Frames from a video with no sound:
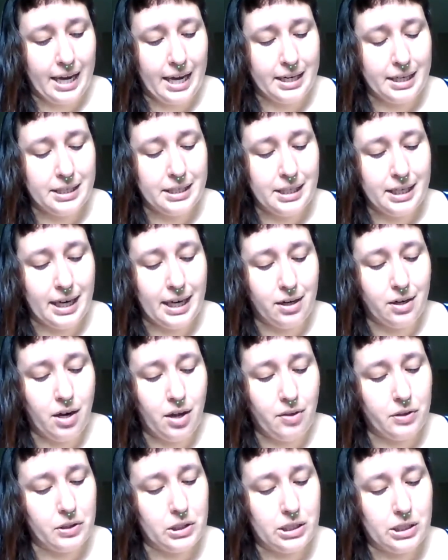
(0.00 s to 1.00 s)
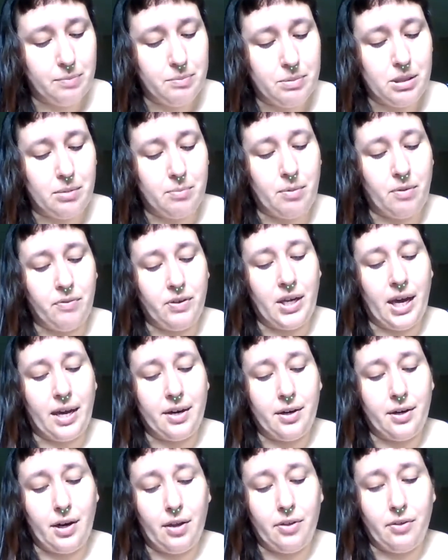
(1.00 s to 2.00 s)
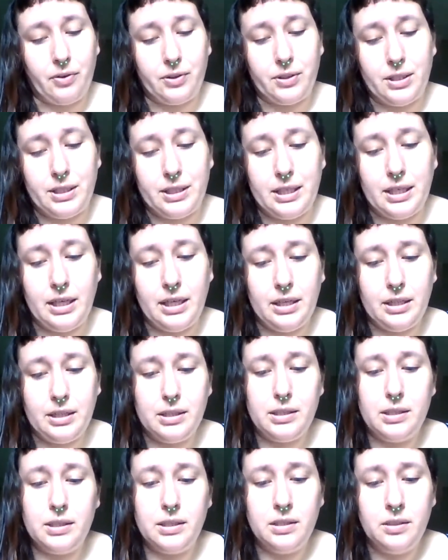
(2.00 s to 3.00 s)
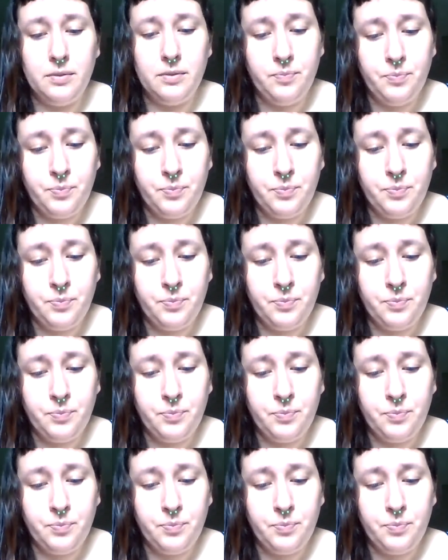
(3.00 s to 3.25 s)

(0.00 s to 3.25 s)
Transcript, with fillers: into yet another symptom of yet another disease.